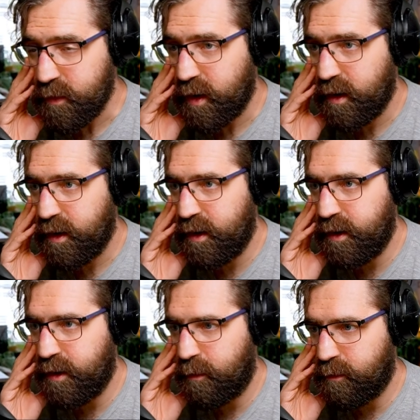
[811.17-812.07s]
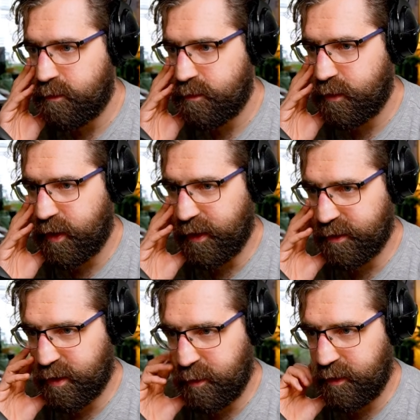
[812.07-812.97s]
What else
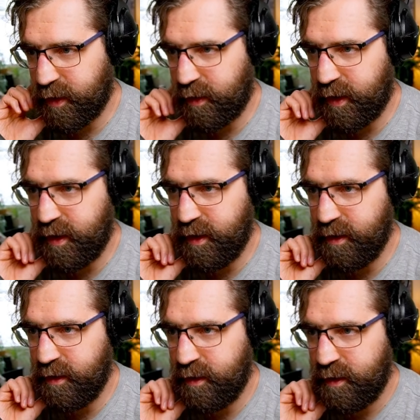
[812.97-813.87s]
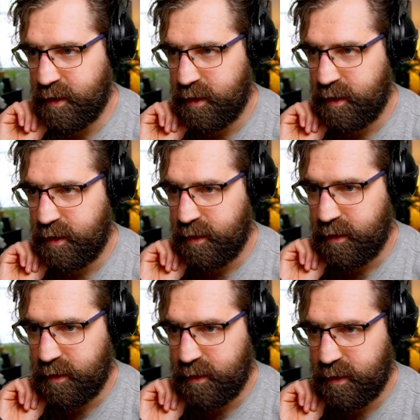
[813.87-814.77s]
can we figure out here?
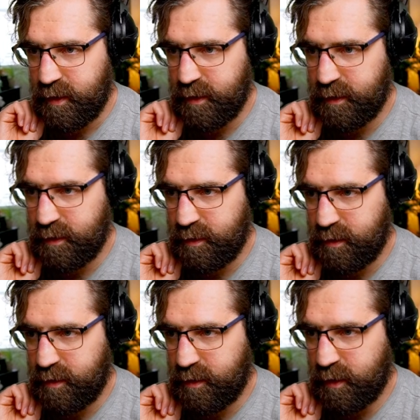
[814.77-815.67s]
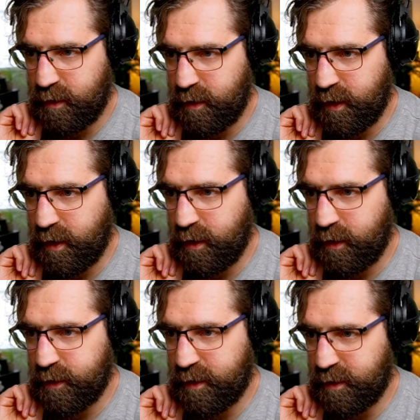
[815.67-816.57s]
This, so there's nothing going
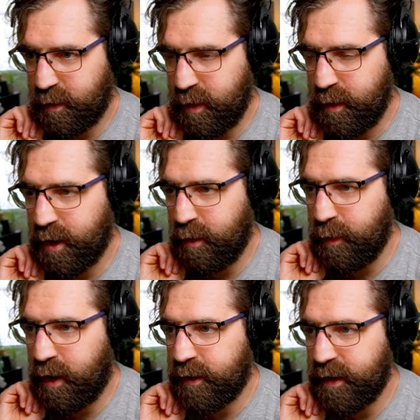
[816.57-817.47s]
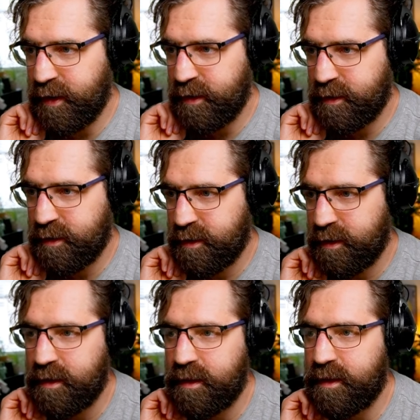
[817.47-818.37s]
across this way. We can't mark it as
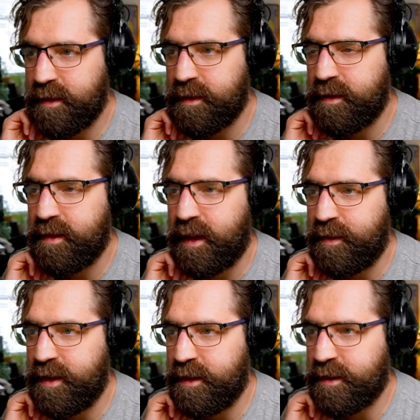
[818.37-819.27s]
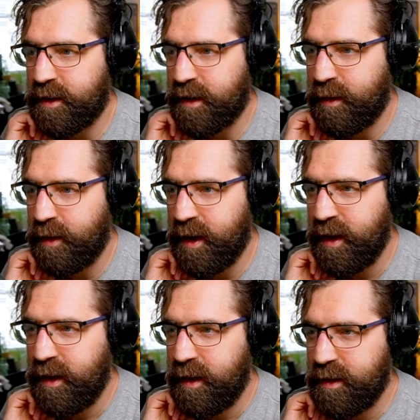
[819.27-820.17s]
definitely doesn't go that way.
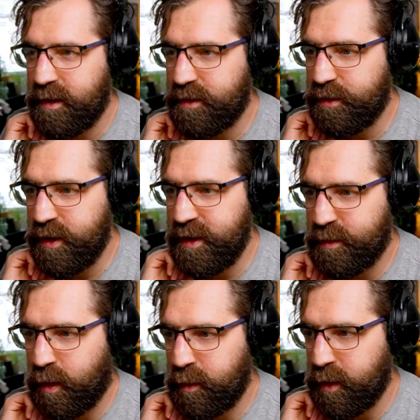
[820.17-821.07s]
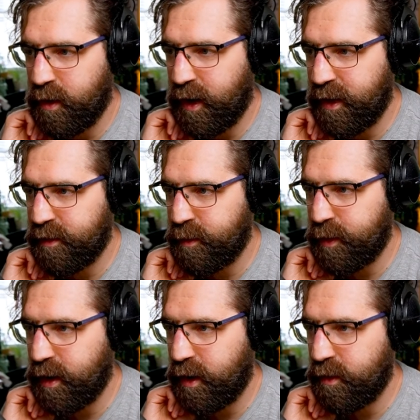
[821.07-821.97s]
This 3 needs 1 more, either from
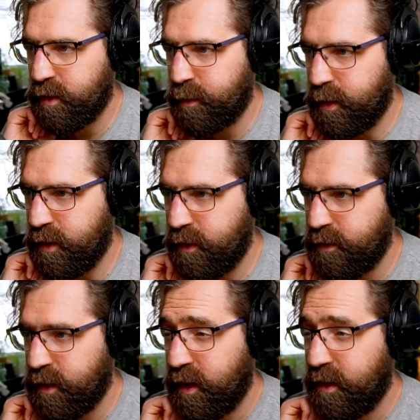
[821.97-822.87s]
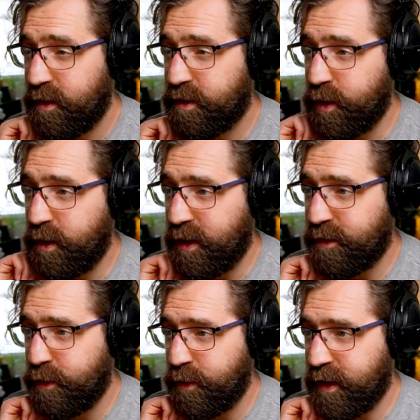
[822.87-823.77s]
below or above. This 3 only has
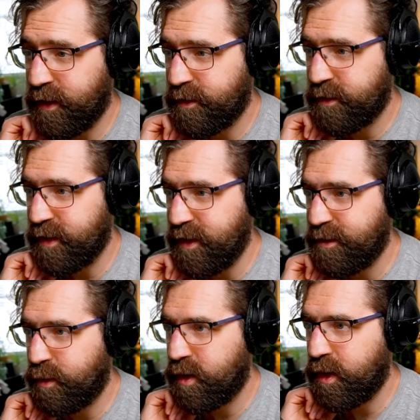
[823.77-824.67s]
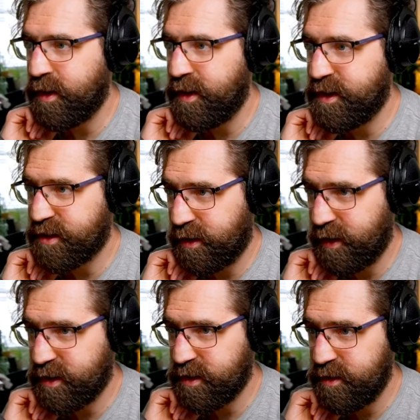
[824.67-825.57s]
2 things, so there's at least 1 going in each
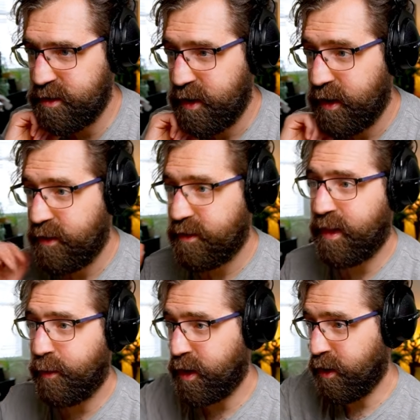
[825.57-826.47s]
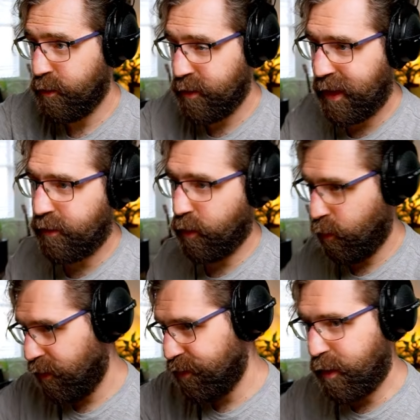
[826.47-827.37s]
direction. So there we go. We've now got
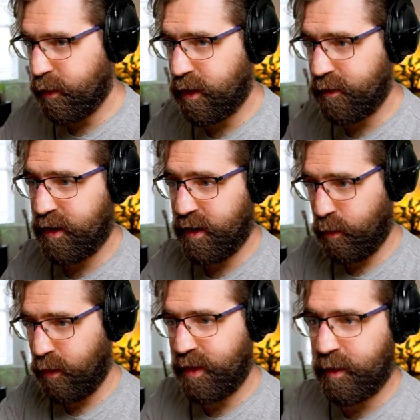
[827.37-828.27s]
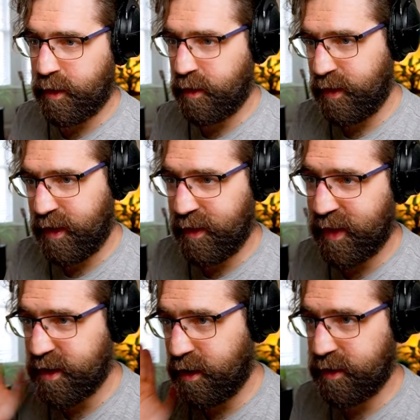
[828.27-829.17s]
1 network over here and 1 network over here, and they
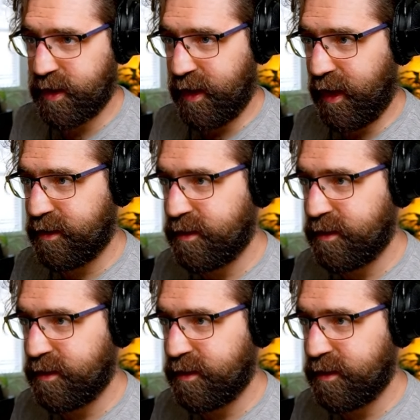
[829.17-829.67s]
can't connect.